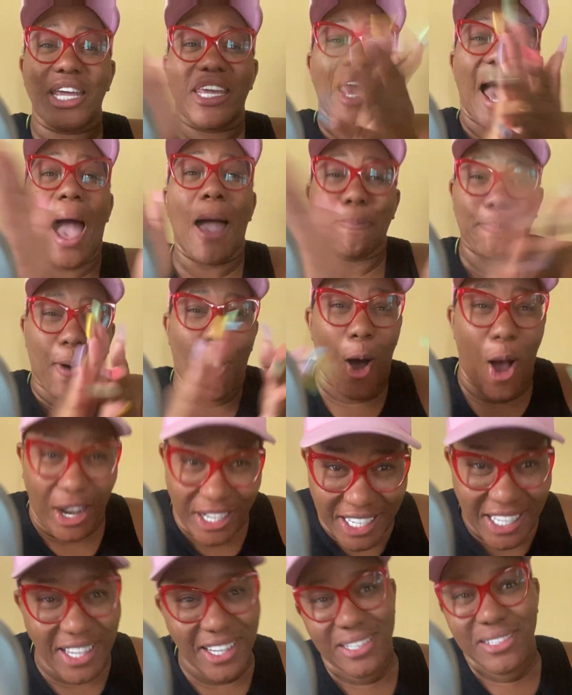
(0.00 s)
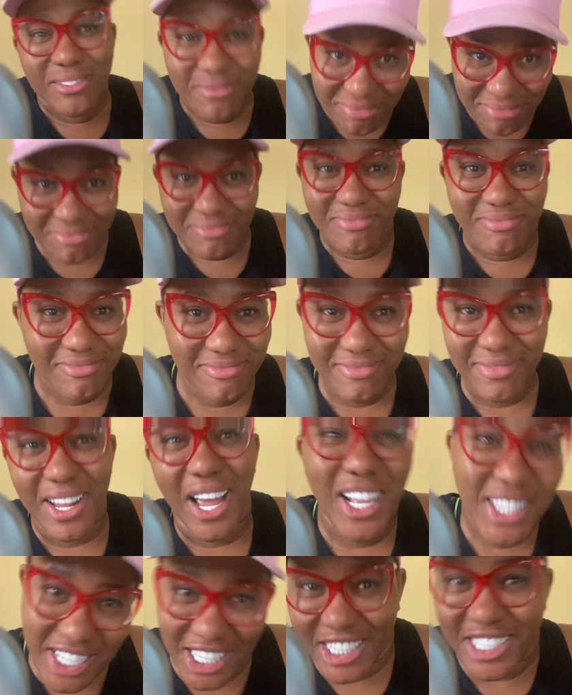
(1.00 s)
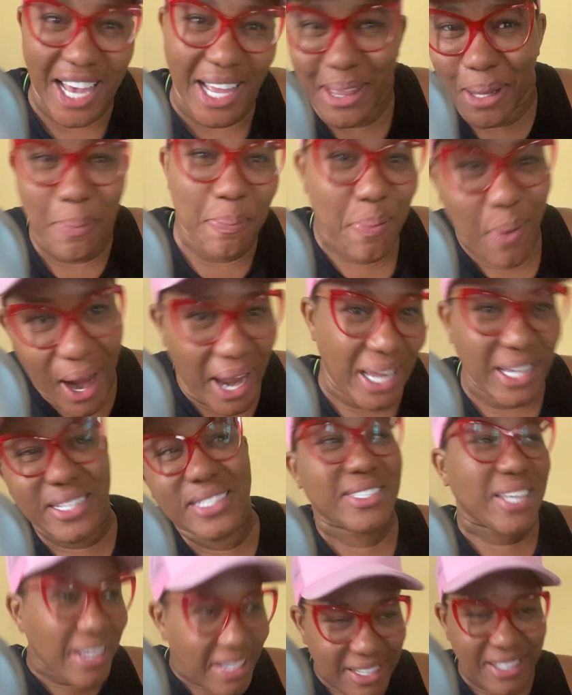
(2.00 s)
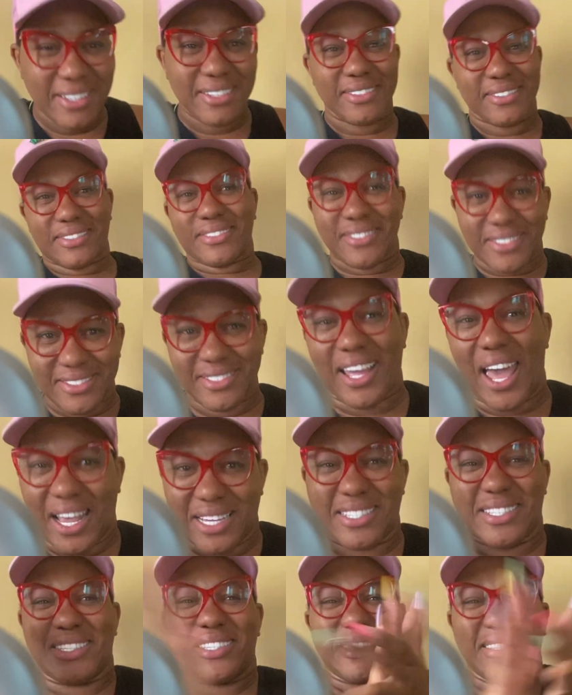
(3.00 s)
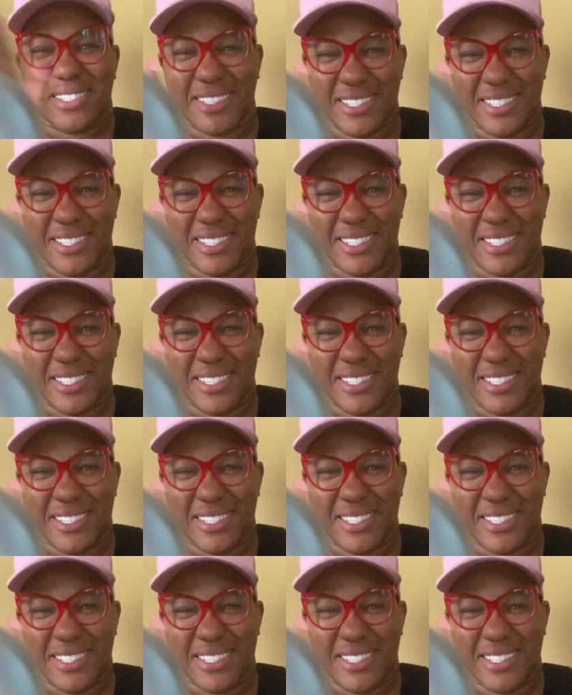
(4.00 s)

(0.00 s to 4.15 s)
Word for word: yacht party to celebrate. Yes.